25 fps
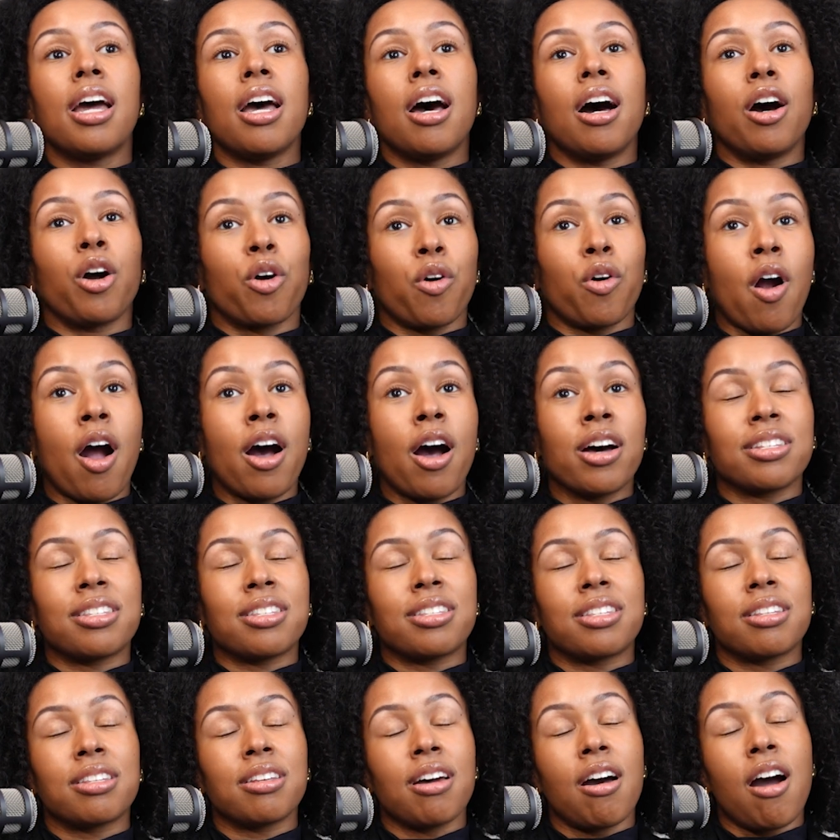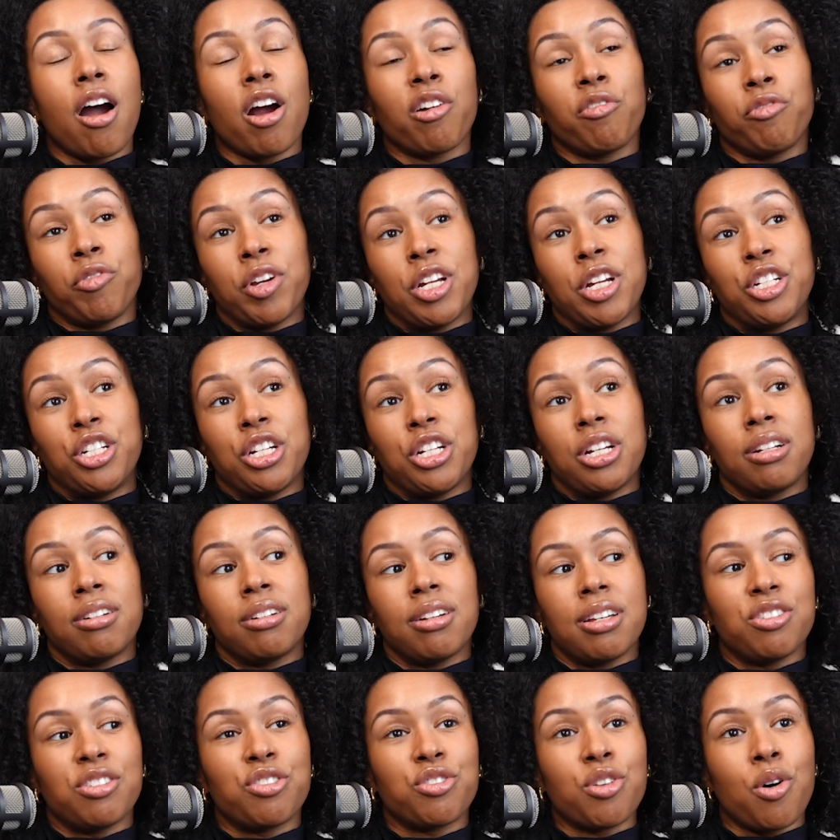across our region.
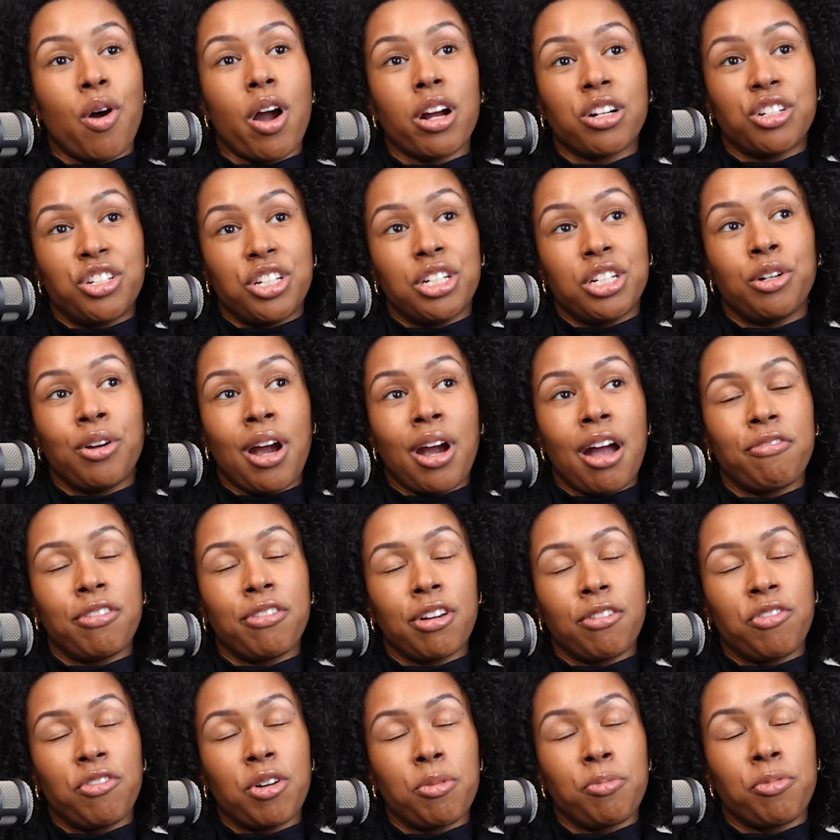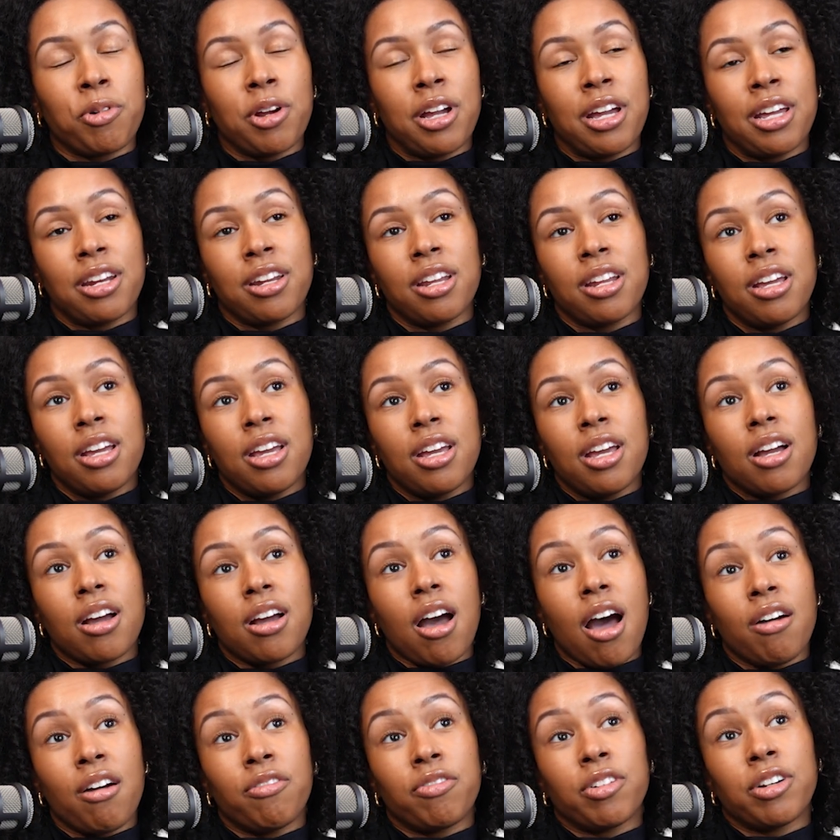And so our geographic footprint
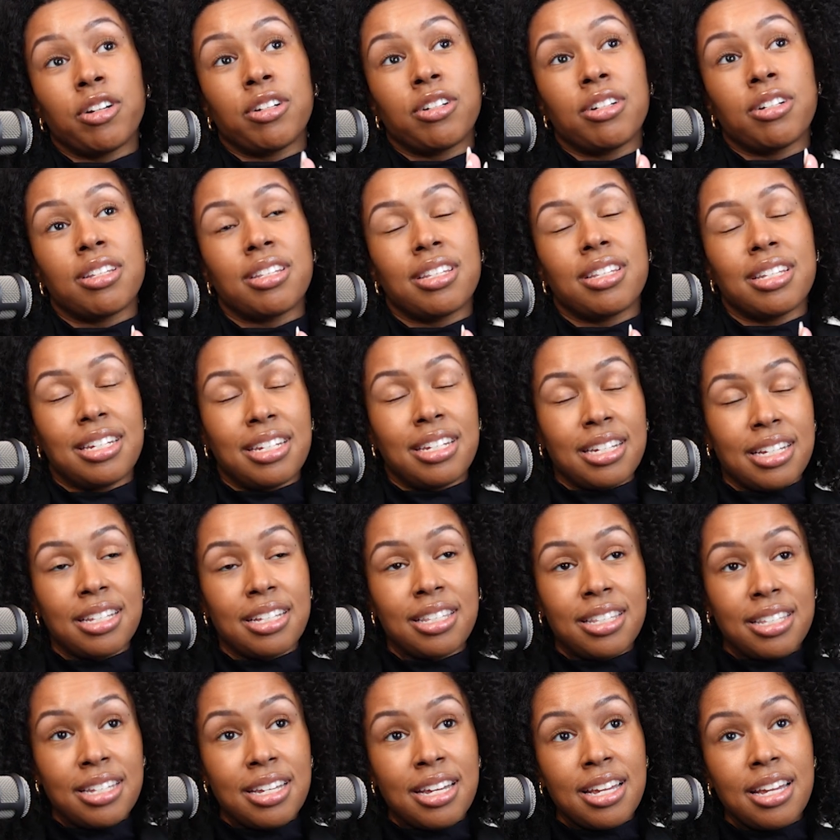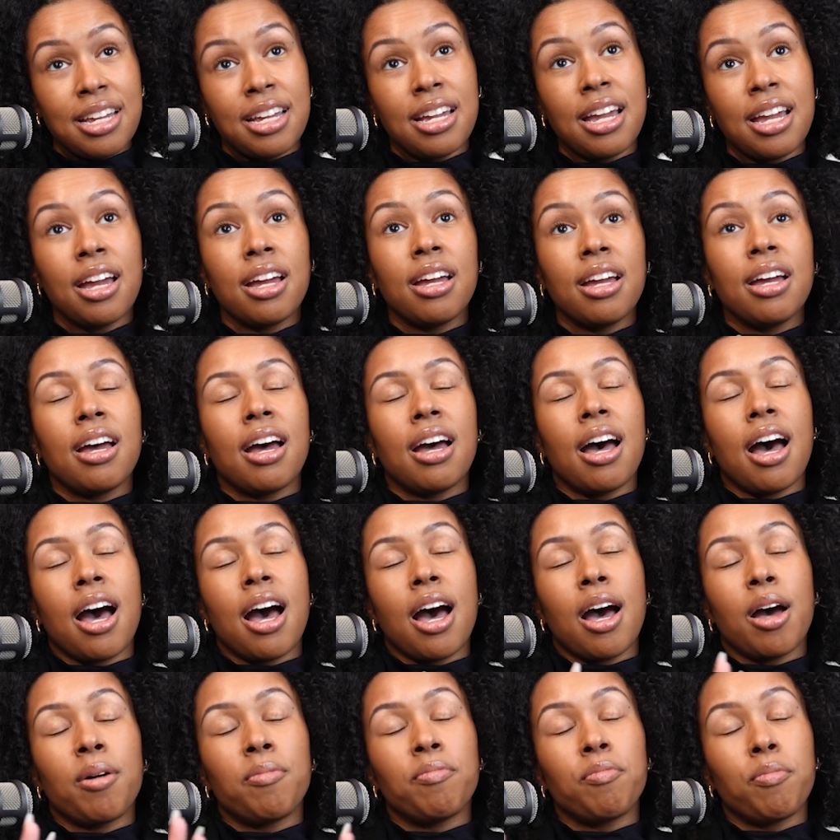covers D.C.,
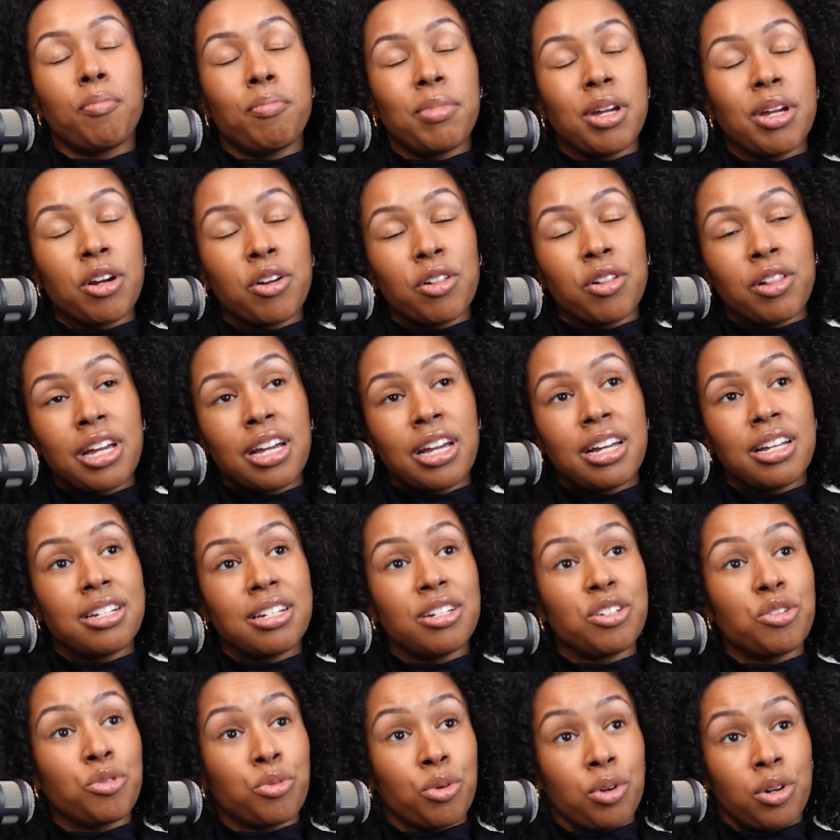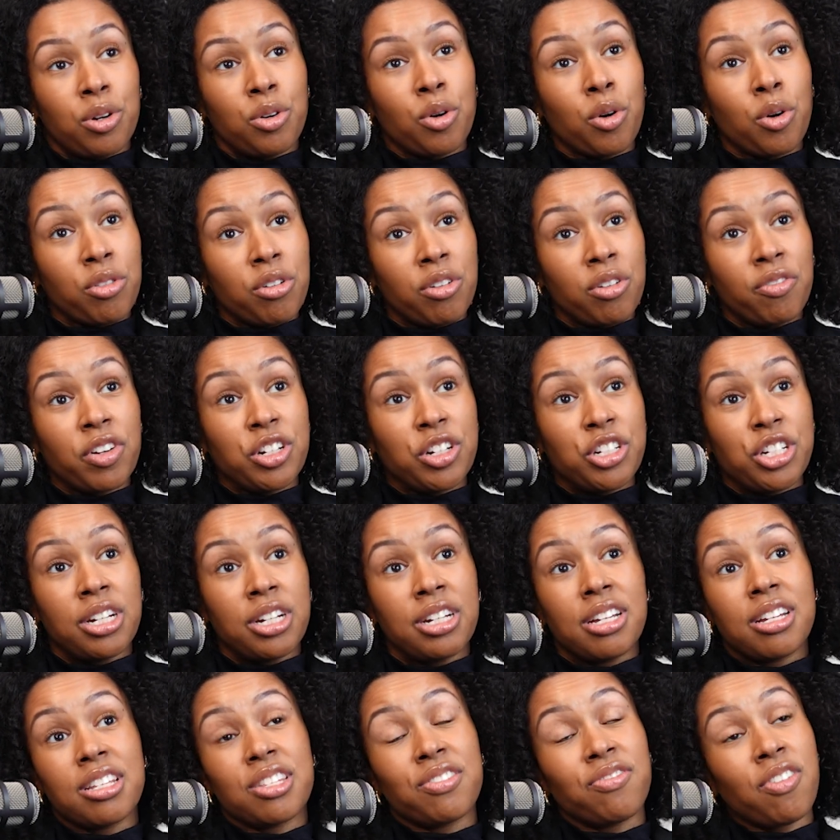Maryland, Northern
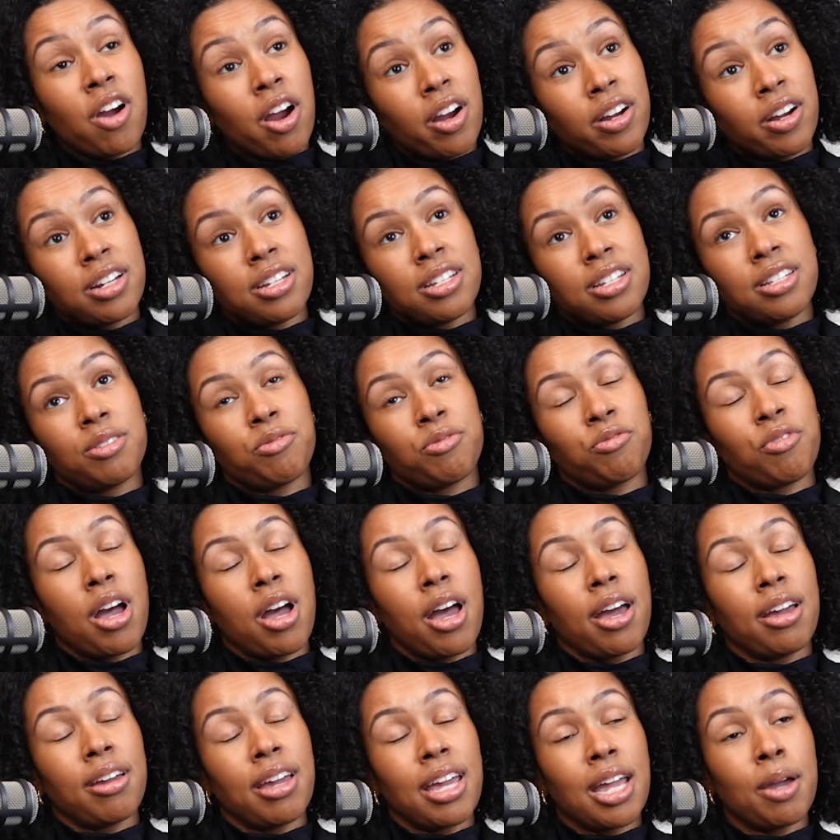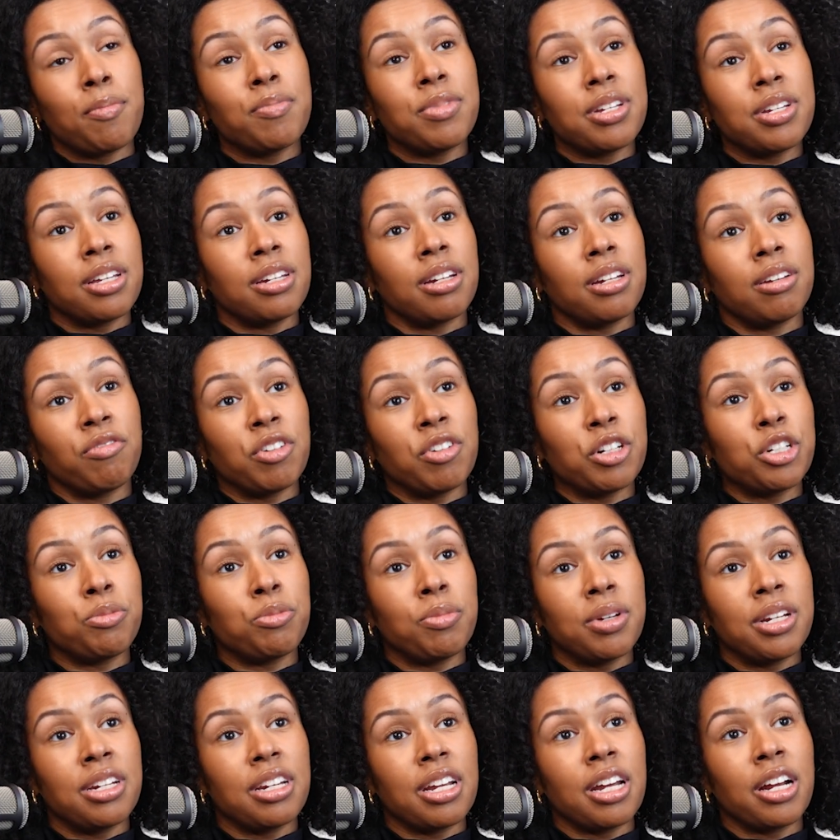Virginia, as far as Hampton and
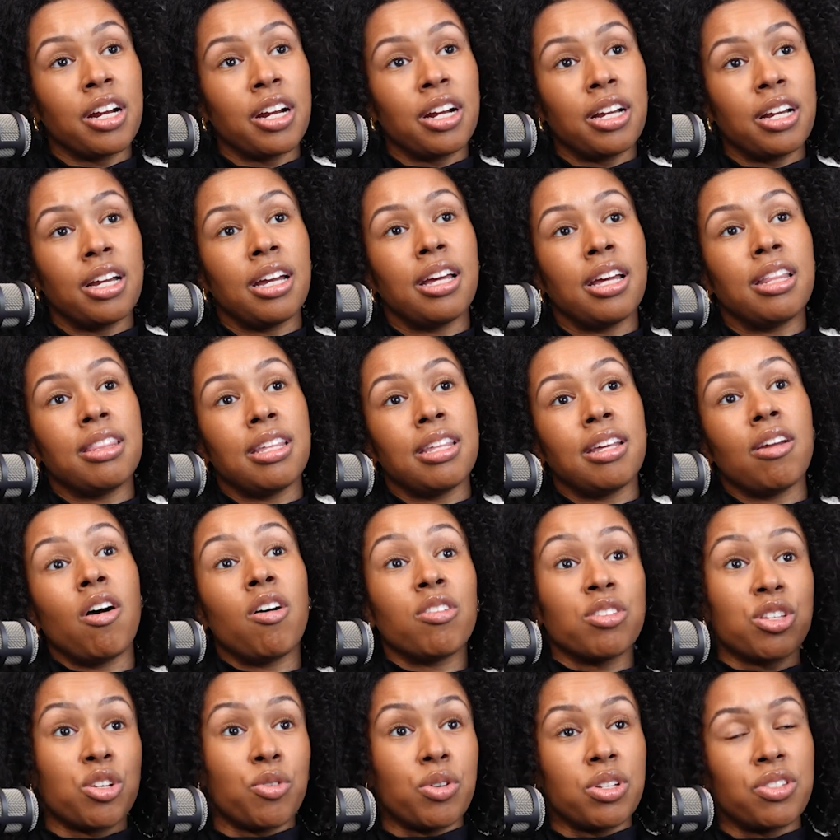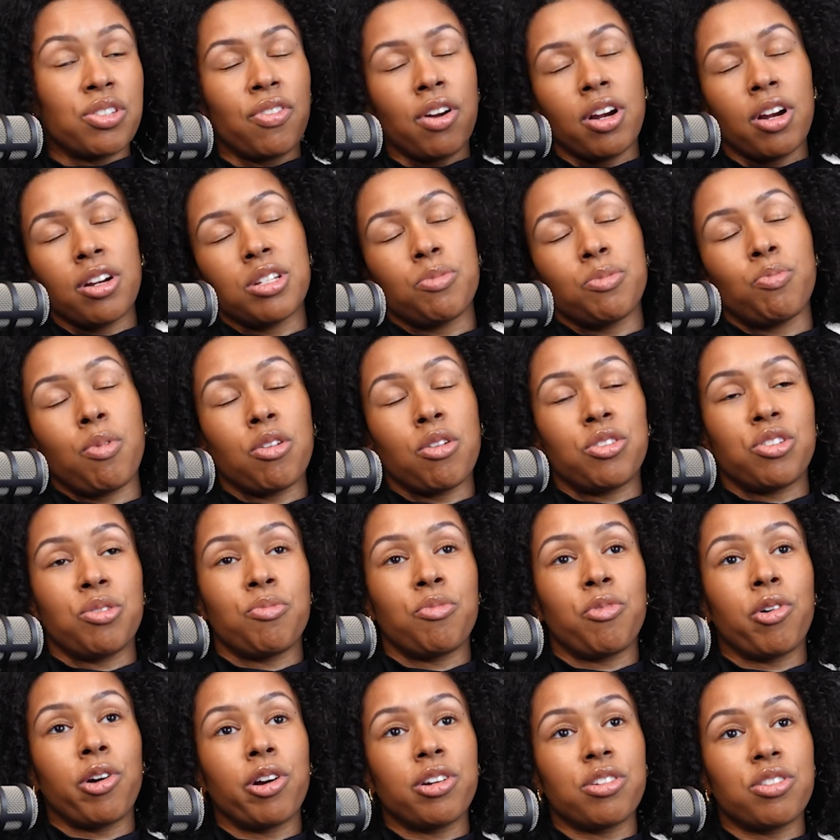Richmond area, and then also as far as
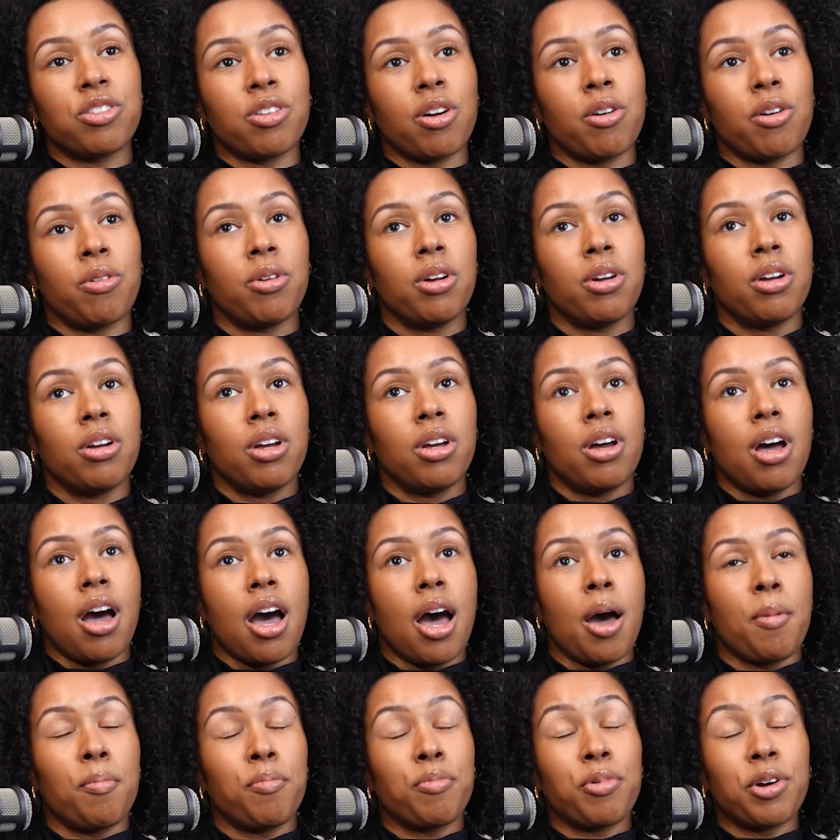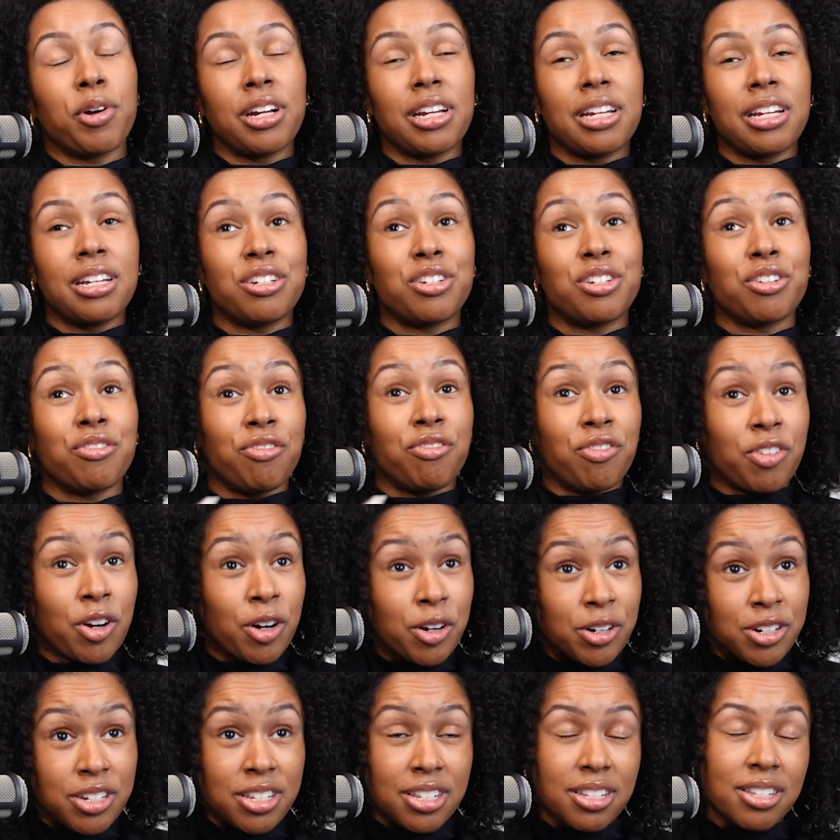Baltimore. So pretty
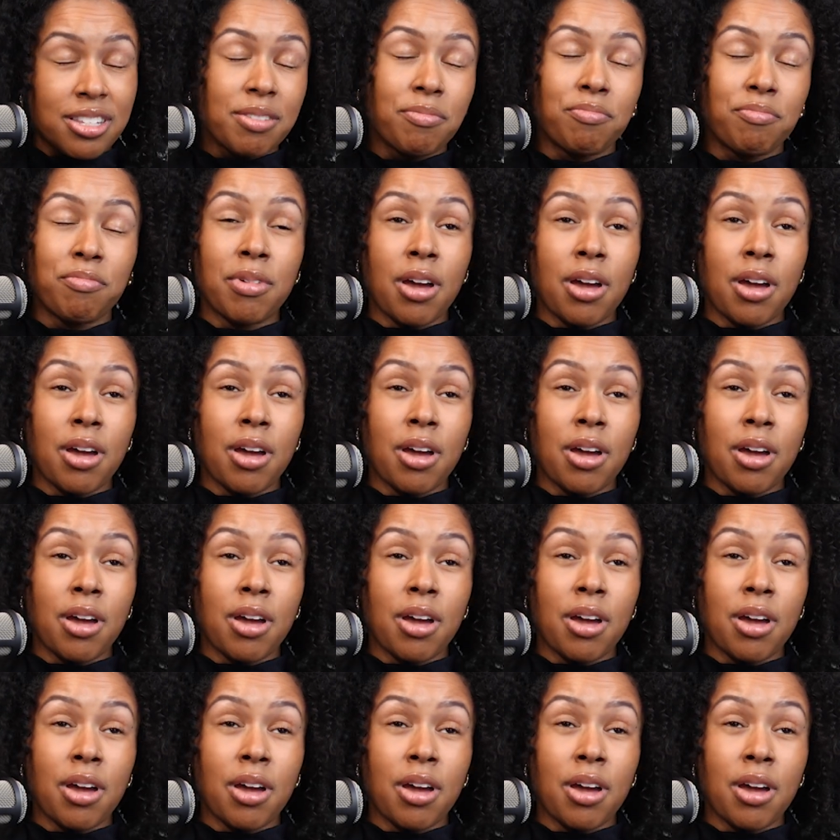diverse